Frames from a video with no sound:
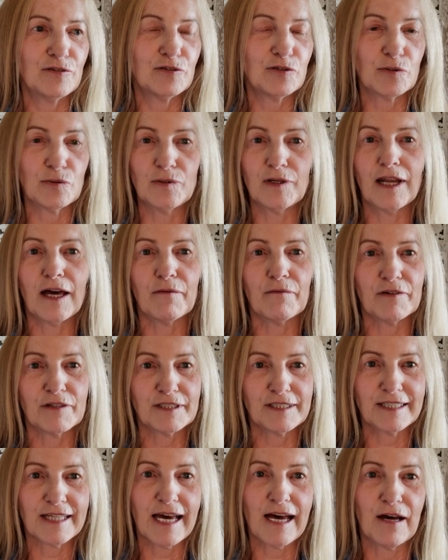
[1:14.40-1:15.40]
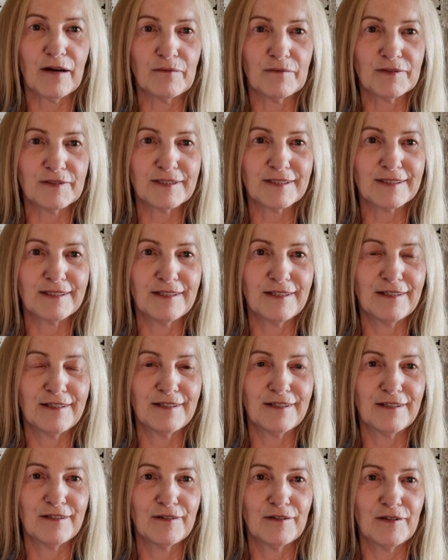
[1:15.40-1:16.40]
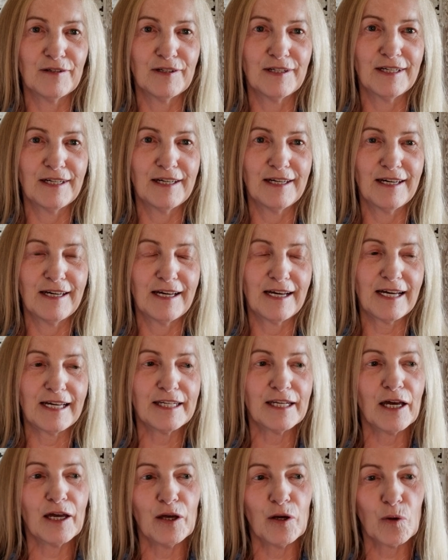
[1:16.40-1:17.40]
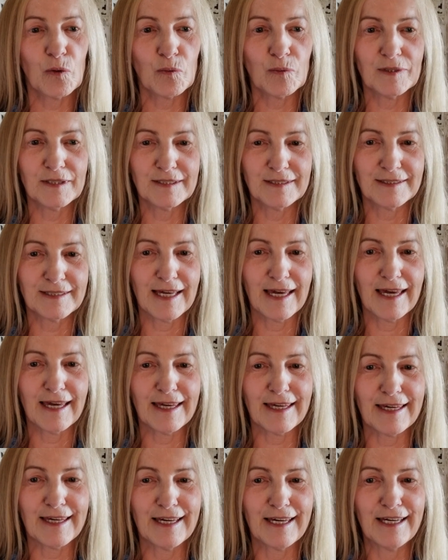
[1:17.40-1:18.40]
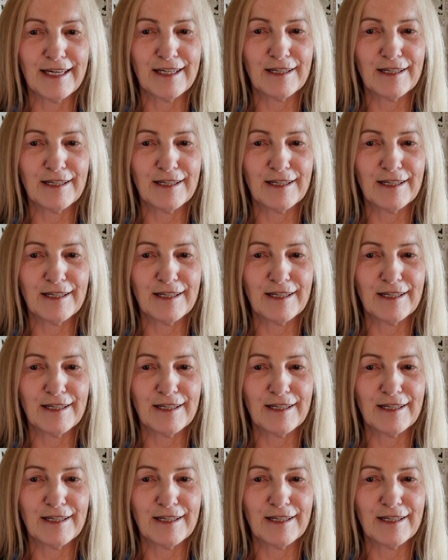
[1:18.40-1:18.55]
to love ourselves. And I always say,